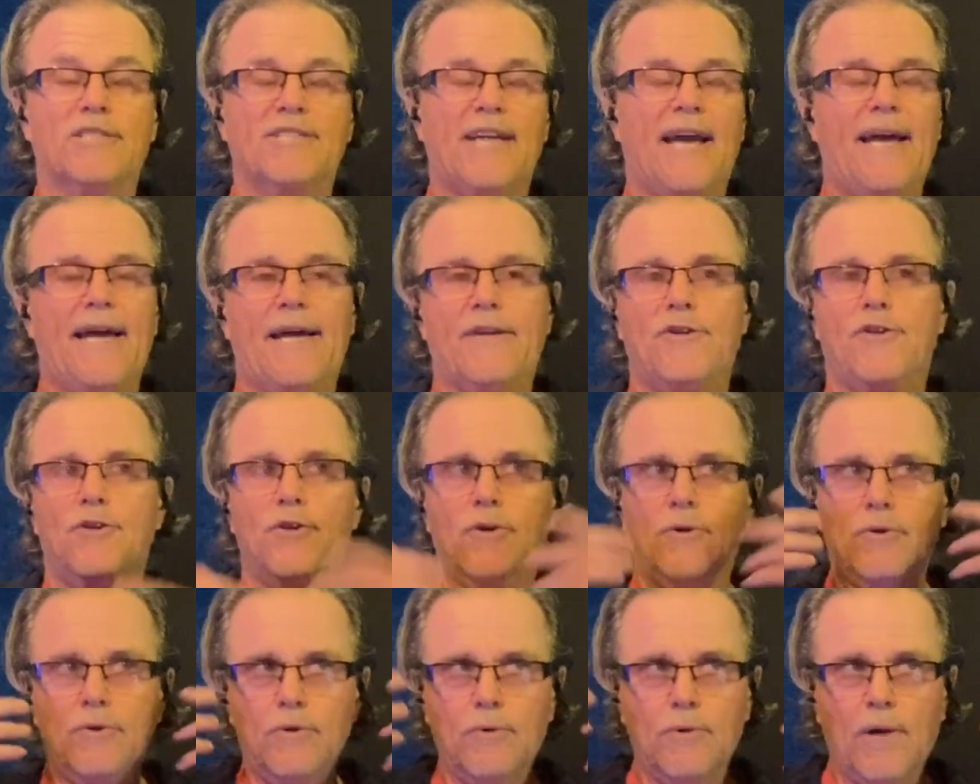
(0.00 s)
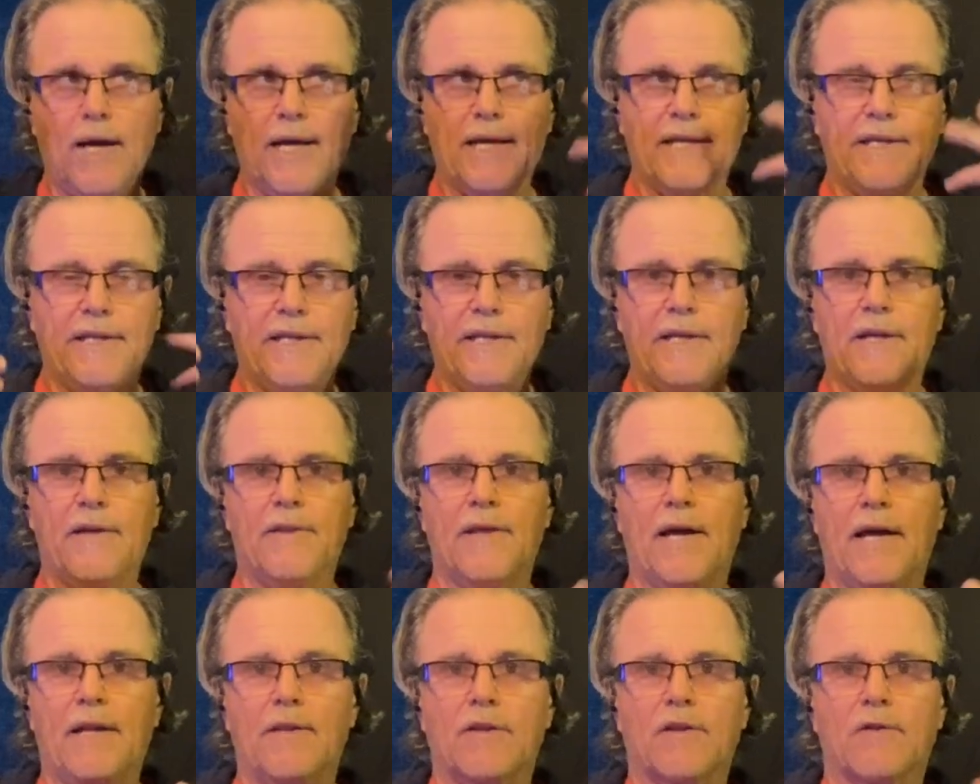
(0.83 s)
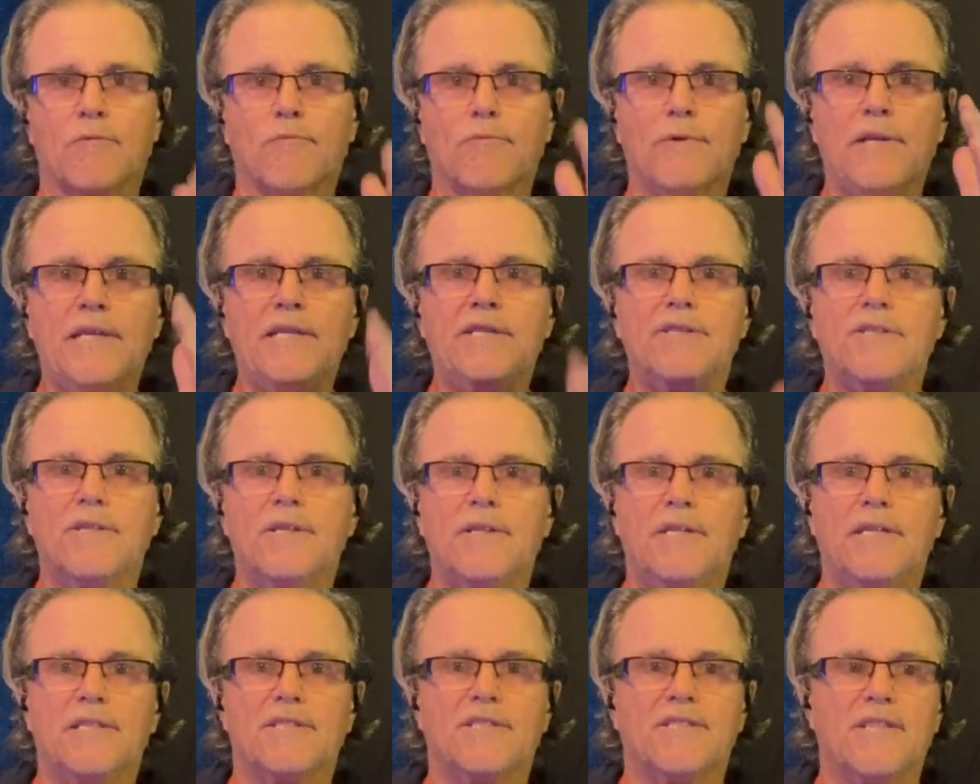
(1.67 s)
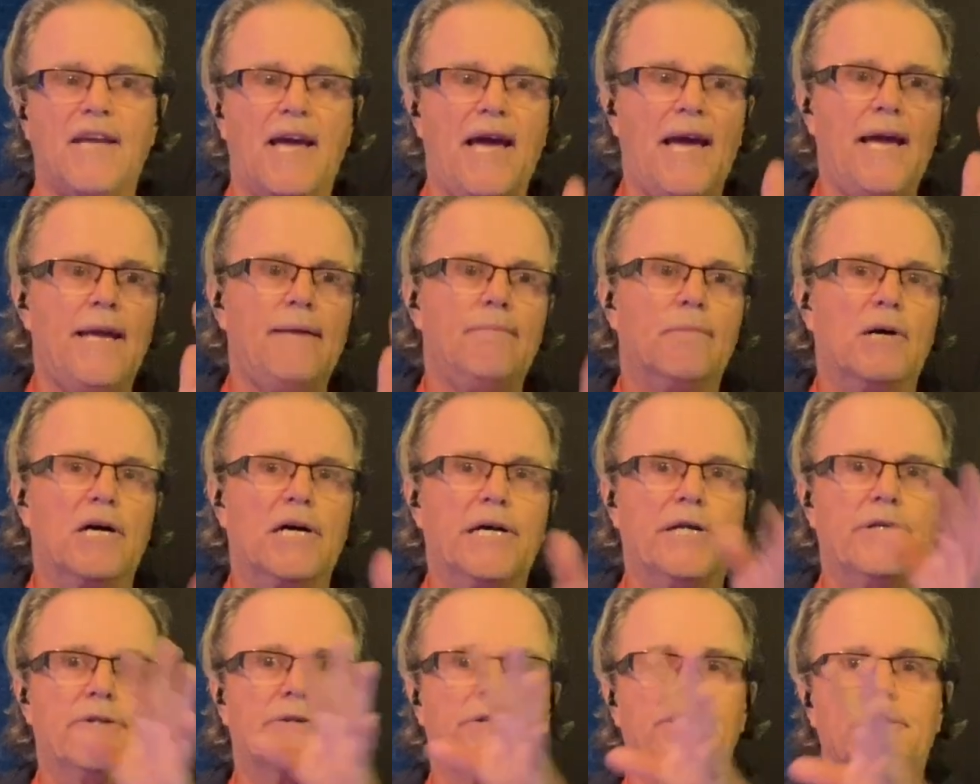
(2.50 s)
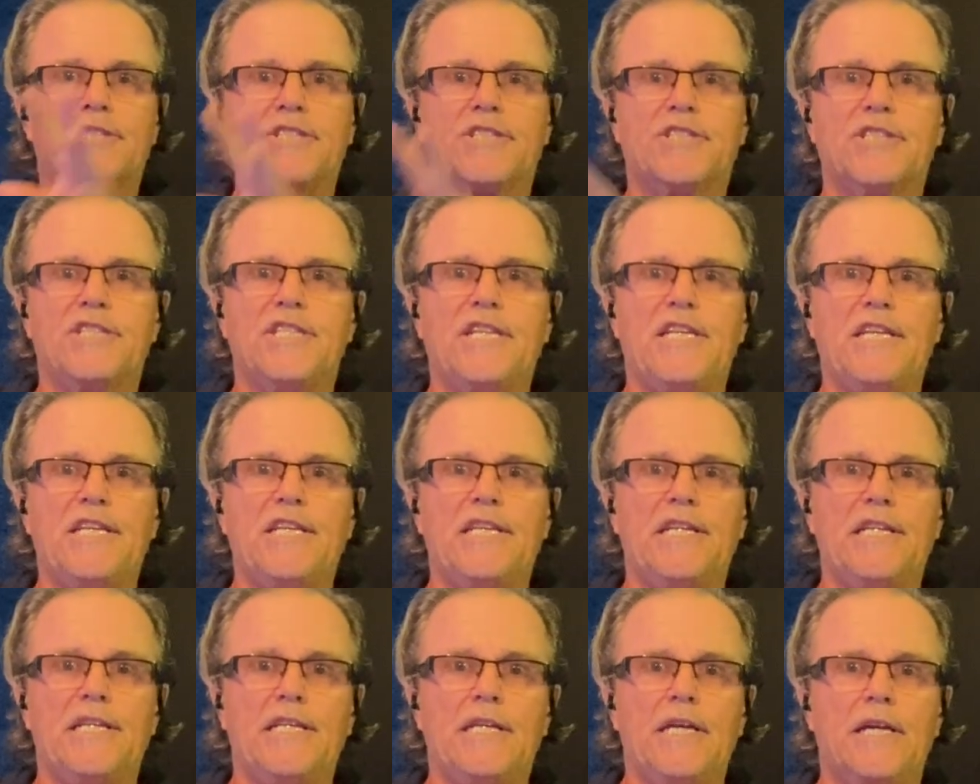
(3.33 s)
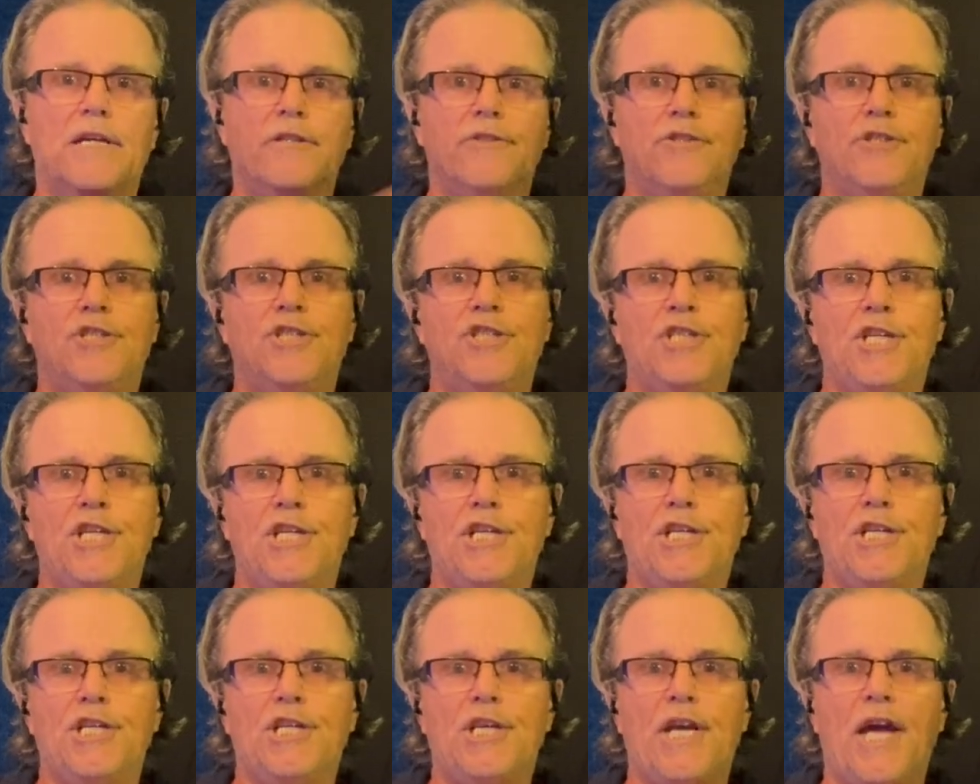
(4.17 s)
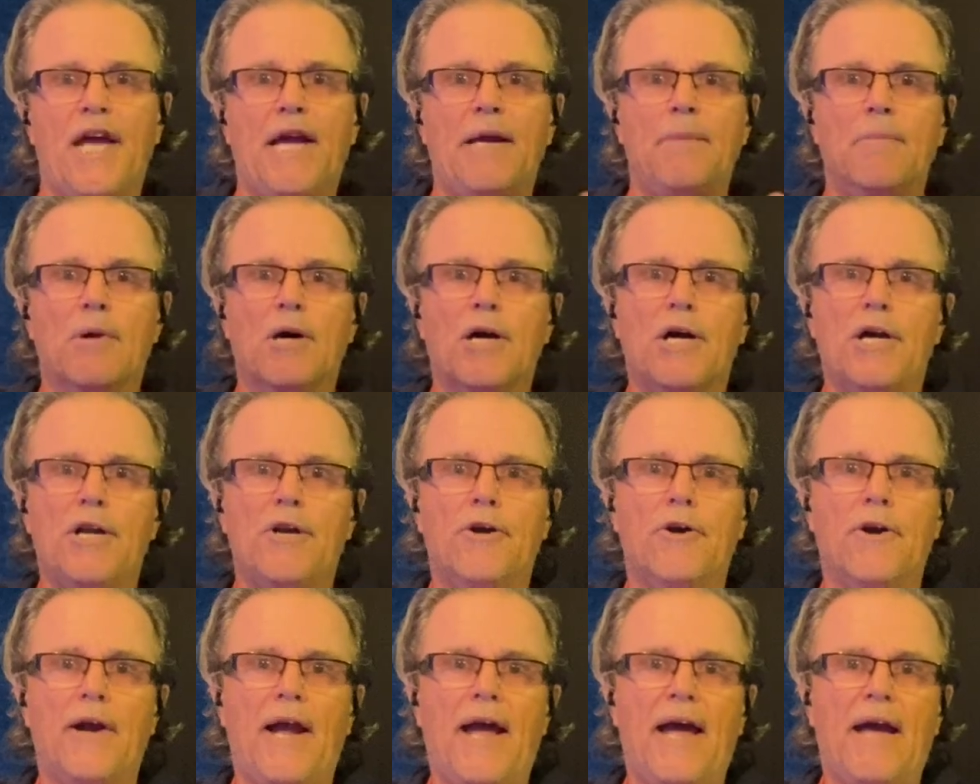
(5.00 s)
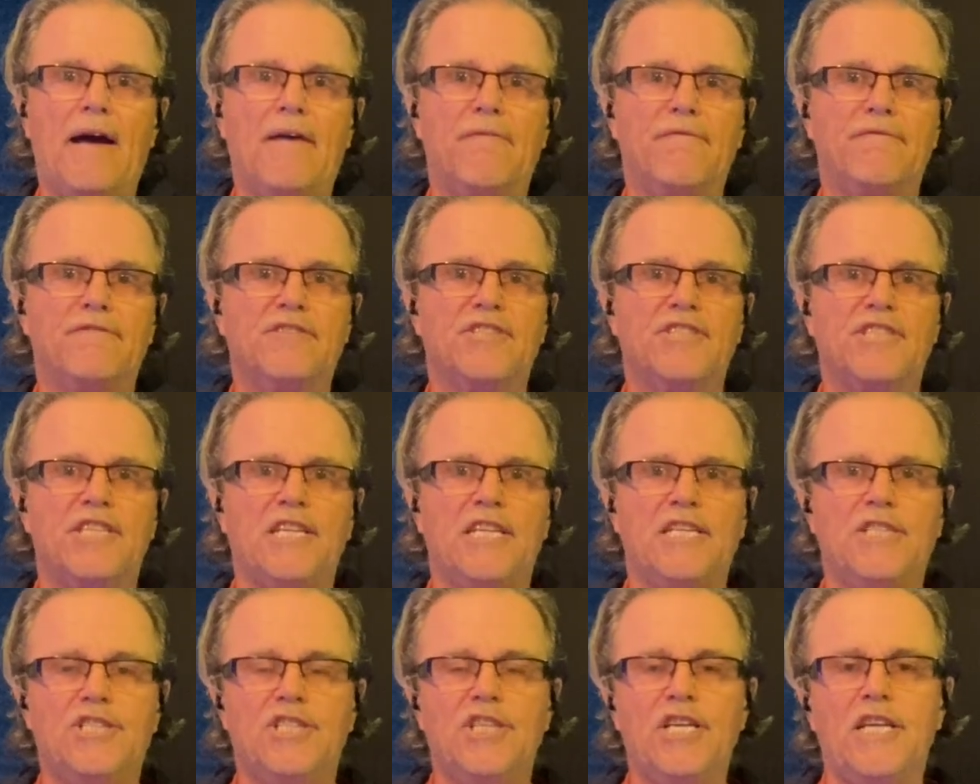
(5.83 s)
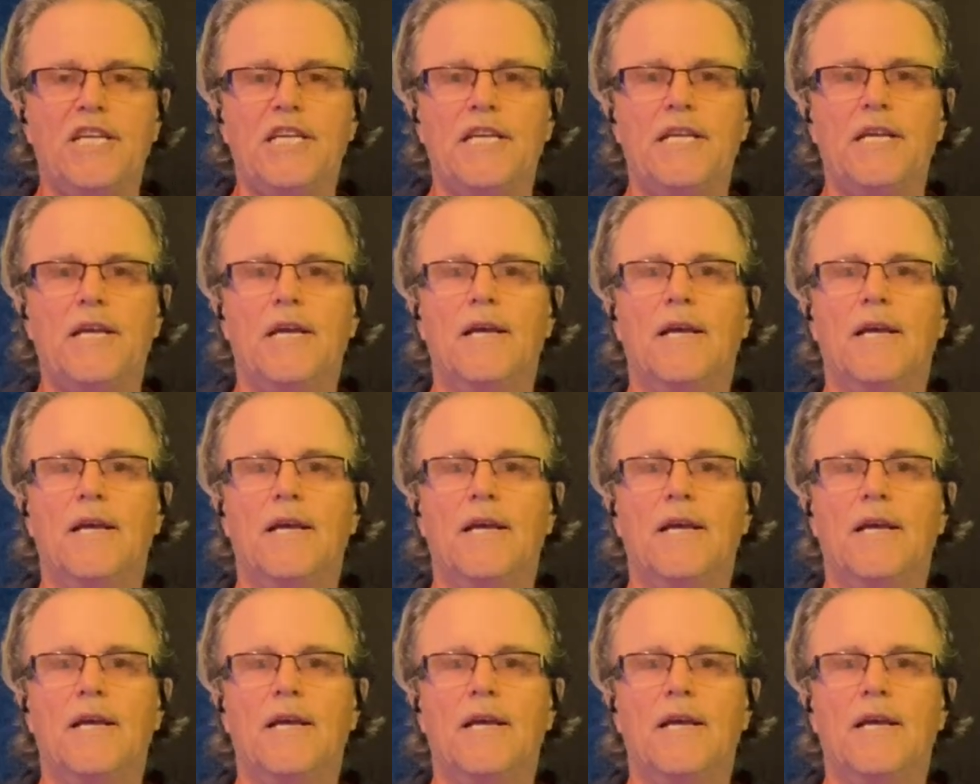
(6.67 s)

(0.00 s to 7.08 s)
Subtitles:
I had no idea that the reason it's A minor, C, G, A minor, F, C, G,